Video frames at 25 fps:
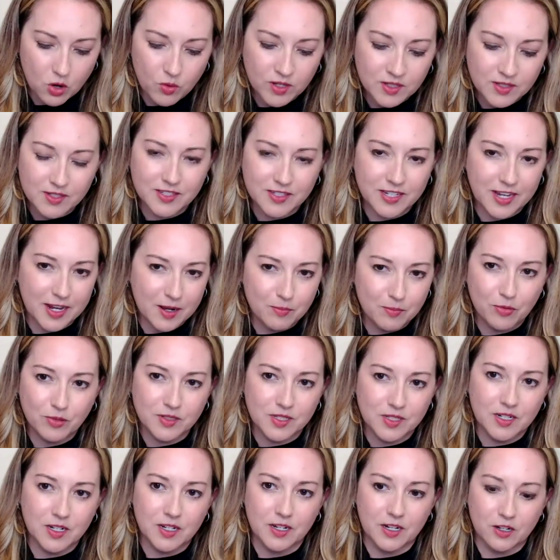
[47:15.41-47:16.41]
one
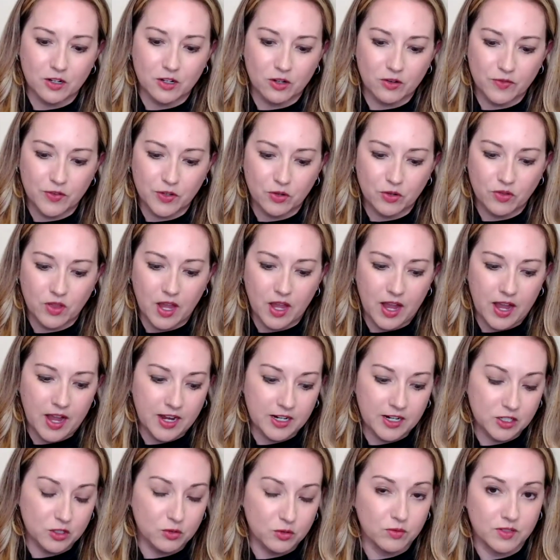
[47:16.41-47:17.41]
samples in an interview the
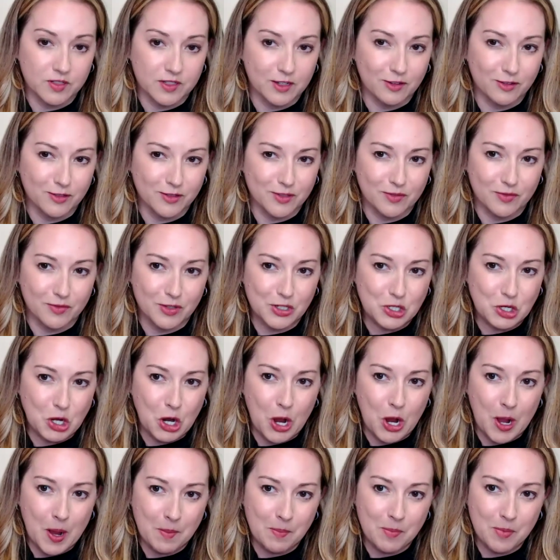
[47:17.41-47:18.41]
actual skills of the
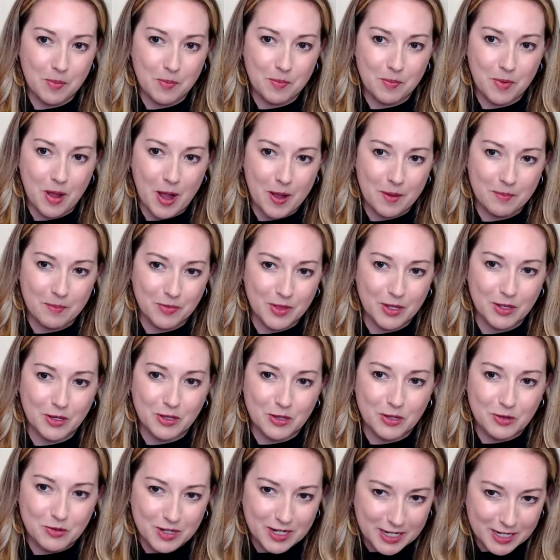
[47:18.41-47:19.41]
job that
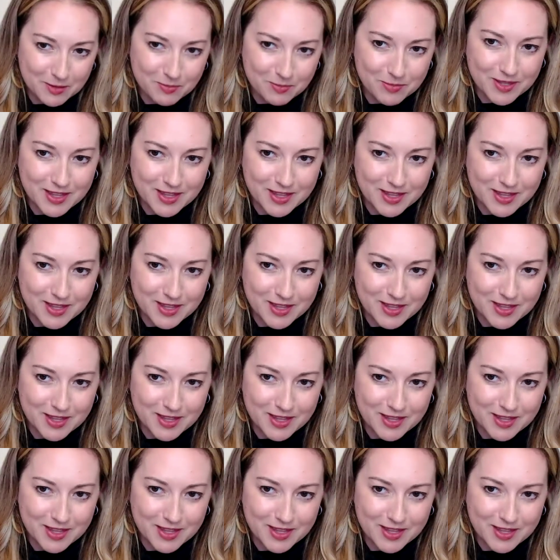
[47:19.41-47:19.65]
you need,